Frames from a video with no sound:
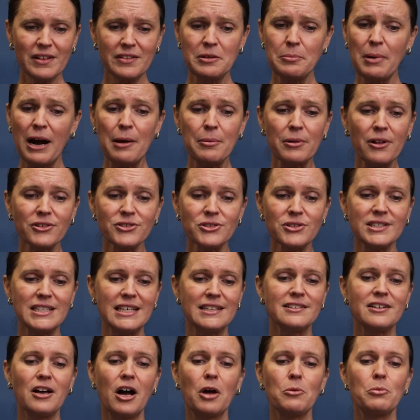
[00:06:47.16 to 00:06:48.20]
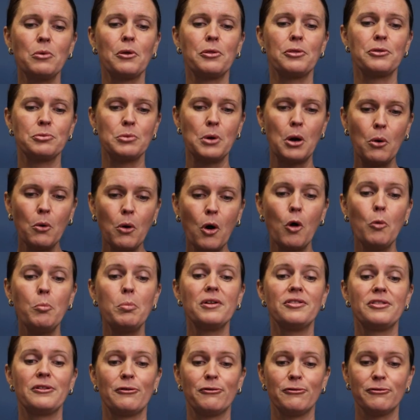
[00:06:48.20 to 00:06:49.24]
The Bible also says God will throw
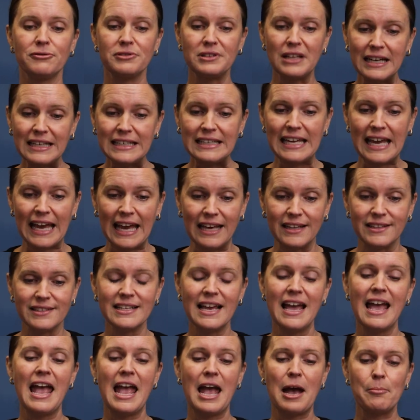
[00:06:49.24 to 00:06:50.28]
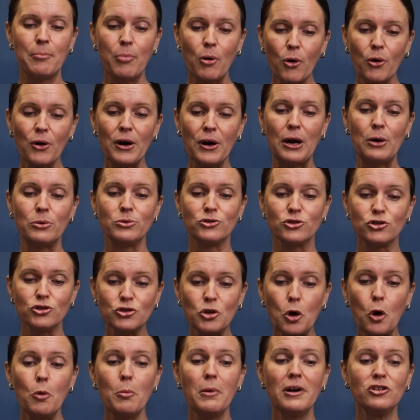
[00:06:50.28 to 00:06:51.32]
open the floodgates and pour out
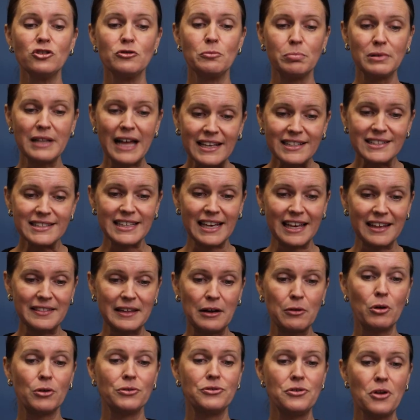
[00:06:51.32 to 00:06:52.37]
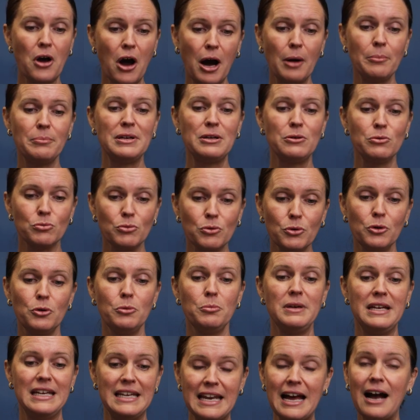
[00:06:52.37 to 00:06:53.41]
so much blessing there will not be
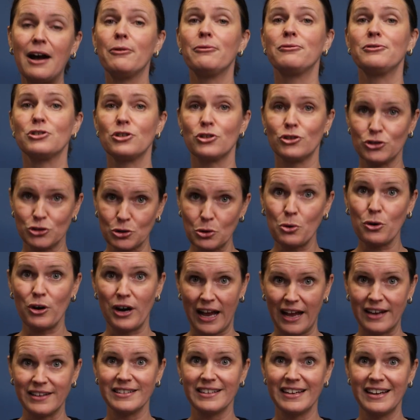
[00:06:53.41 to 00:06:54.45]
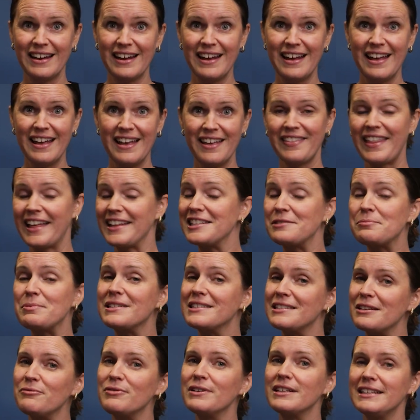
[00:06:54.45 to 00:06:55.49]
room enough to store it. That's
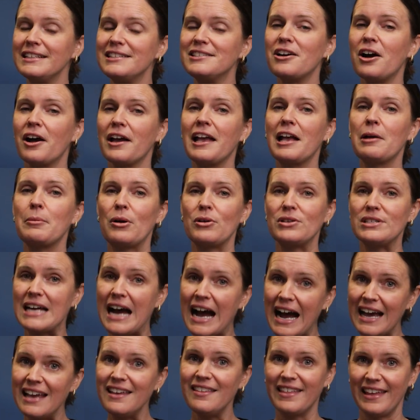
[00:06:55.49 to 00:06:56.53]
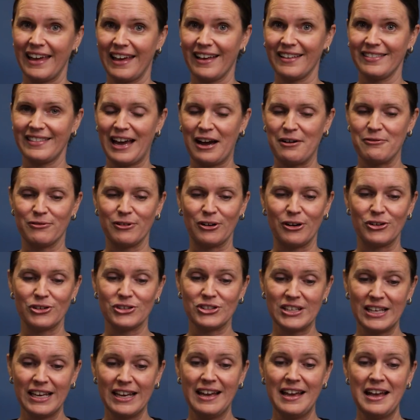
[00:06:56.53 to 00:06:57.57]
specifically talking about tithing, that
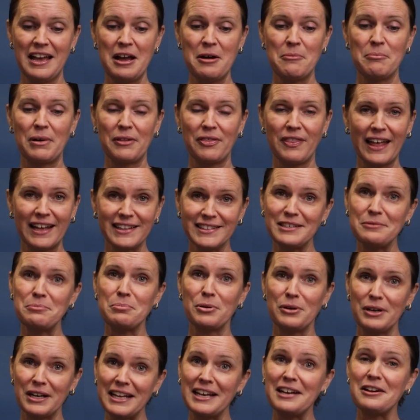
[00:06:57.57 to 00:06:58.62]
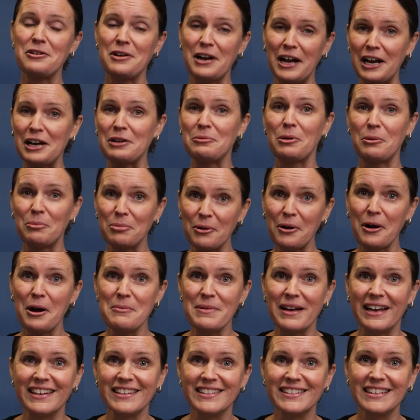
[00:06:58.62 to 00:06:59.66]
verse. But that's a pretty incredible
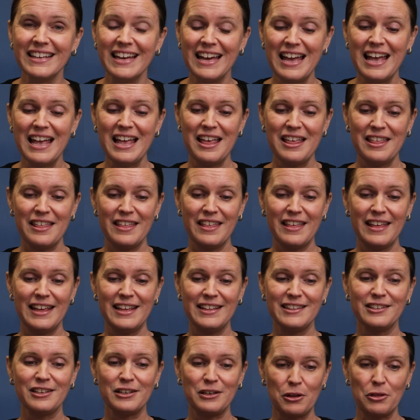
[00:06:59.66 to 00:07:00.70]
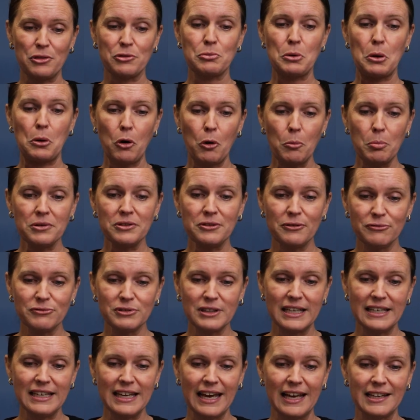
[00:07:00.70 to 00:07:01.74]
promise. He's going to throw open the
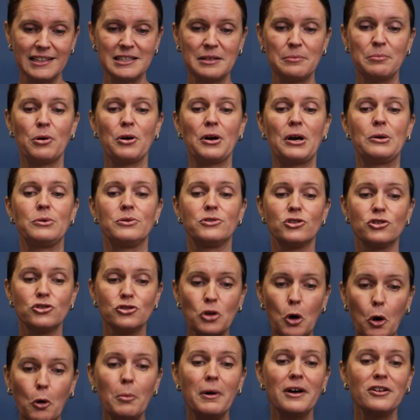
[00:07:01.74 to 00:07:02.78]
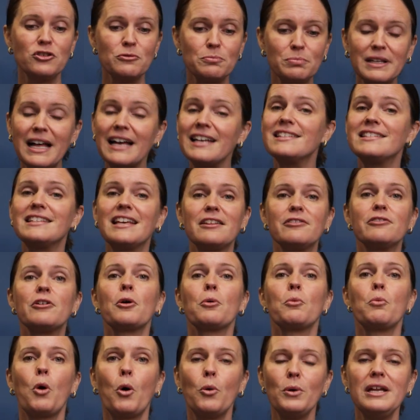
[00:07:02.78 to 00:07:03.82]
floodgates and pour out so much blessing,
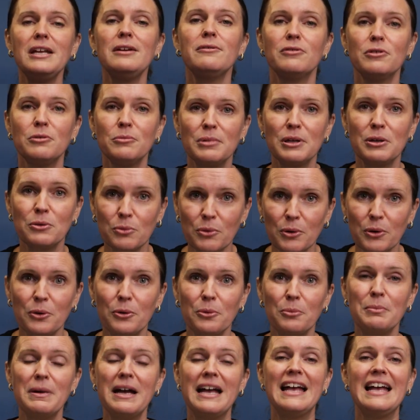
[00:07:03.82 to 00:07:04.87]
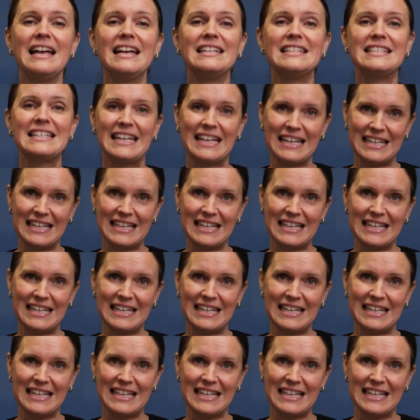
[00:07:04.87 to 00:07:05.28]
there won't even be room to